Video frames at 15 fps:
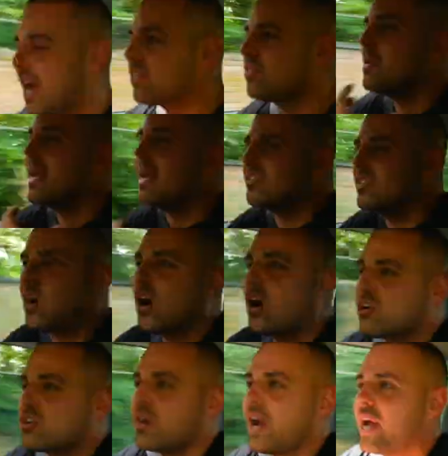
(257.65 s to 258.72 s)
Because me as a
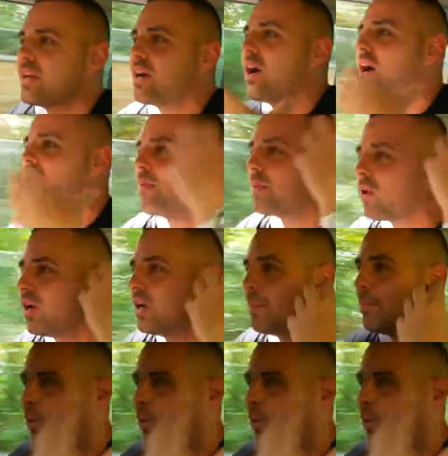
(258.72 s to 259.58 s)
car trader, I'm a guy that